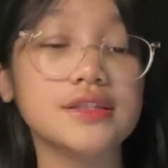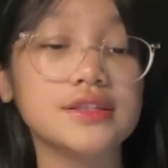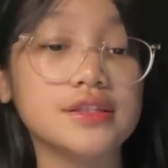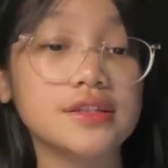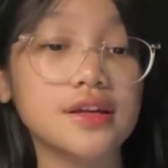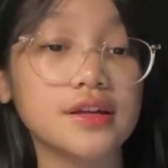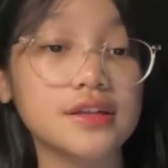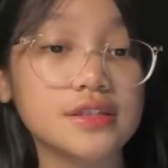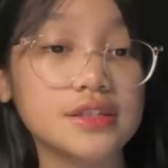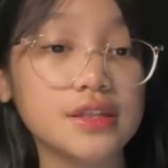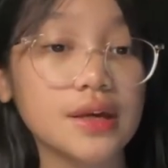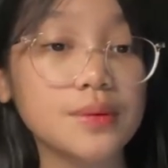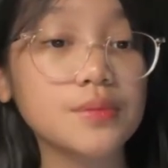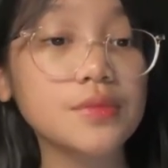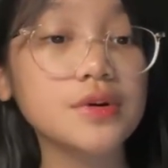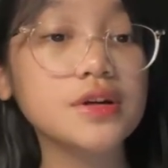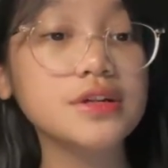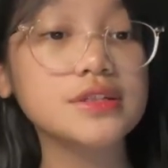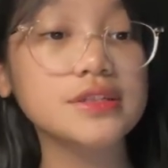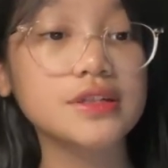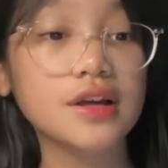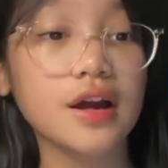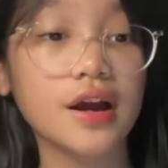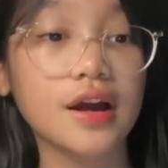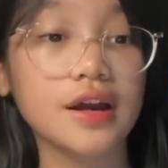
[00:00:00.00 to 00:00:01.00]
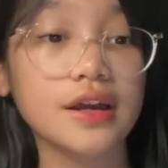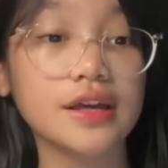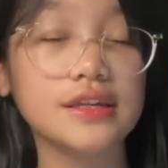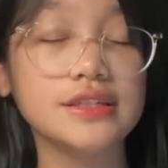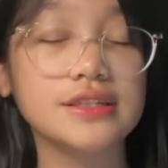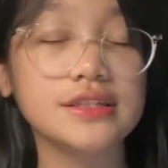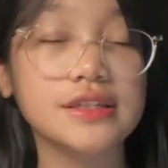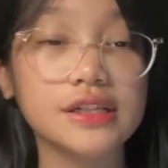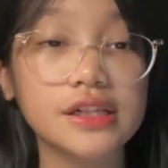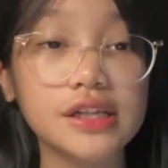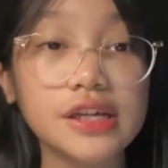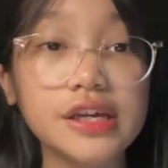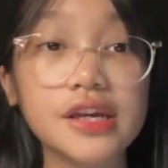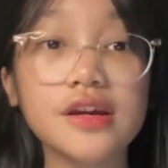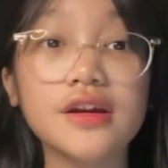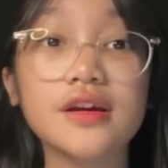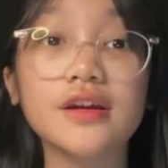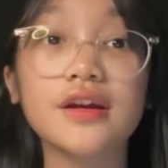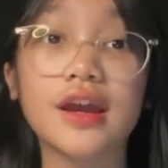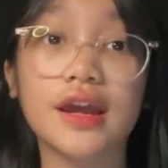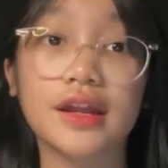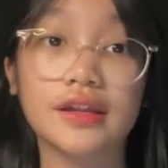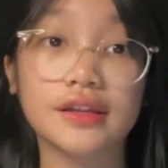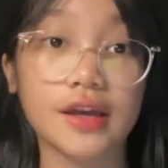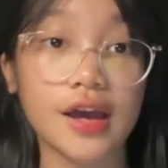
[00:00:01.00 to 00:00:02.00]
The summer sky is clear
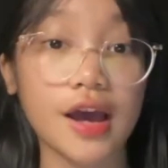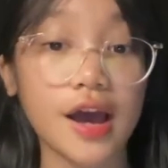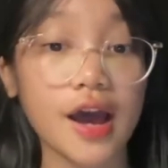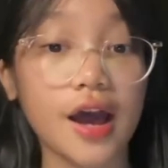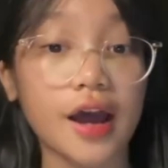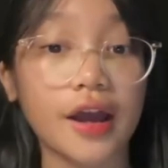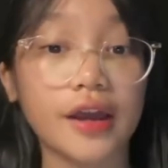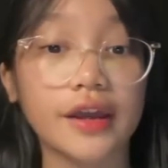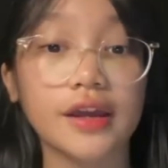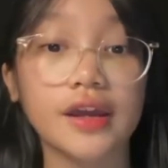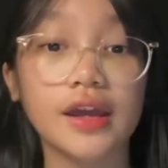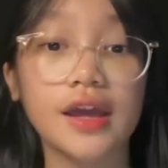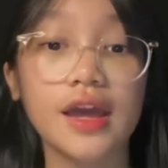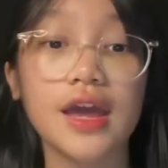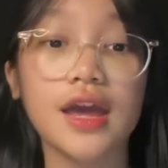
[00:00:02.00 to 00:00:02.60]
and high.